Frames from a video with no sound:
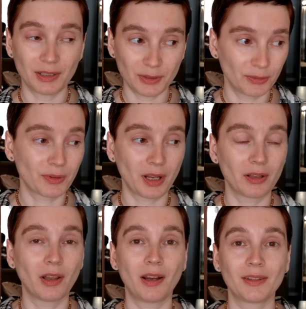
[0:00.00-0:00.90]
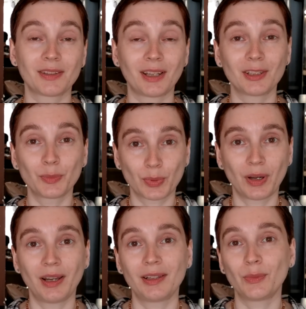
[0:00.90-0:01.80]
do realize that
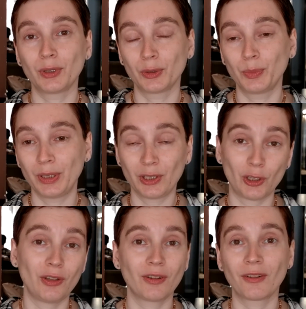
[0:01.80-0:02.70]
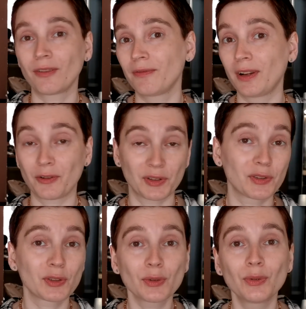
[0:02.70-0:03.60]
Brian will be here very
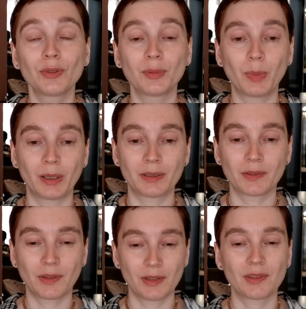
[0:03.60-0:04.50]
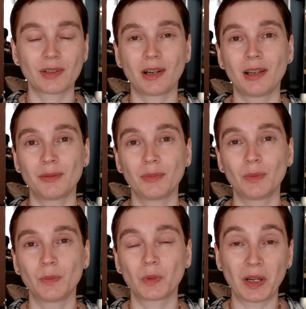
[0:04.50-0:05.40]
soon, but this time
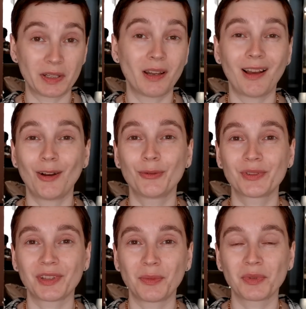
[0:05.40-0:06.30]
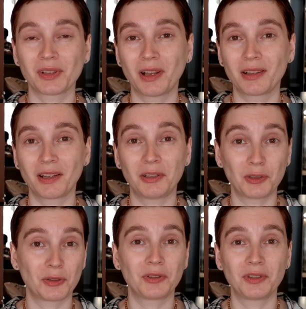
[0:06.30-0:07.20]
right now seems like an
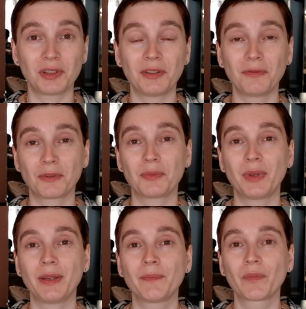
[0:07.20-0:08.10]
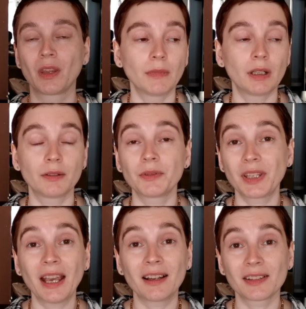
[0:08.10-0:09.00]
eternity for me.
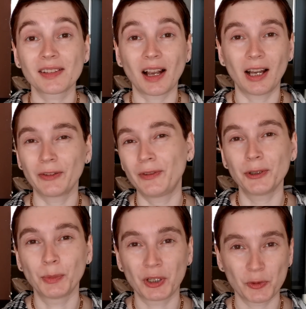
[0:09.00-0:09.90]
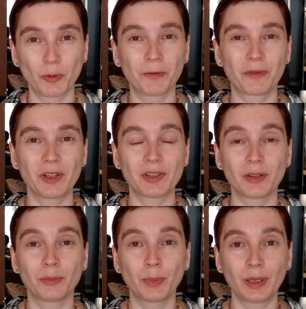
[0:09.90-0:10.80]
Yes, I feel much more
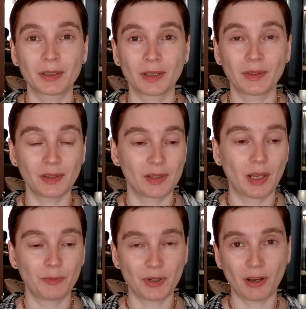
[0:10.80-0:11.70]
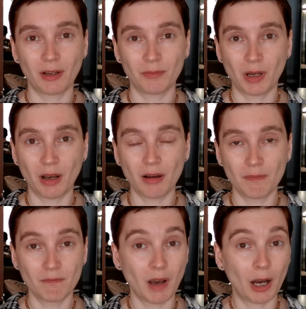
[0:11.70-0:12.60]
freedom, but at the same time,
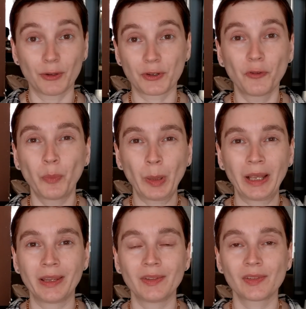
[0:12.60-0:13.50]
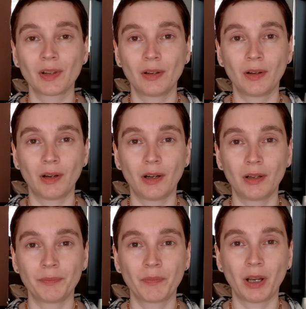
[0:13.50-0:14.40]
out of place.
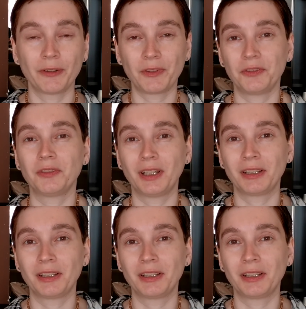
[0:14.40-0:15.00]
I feel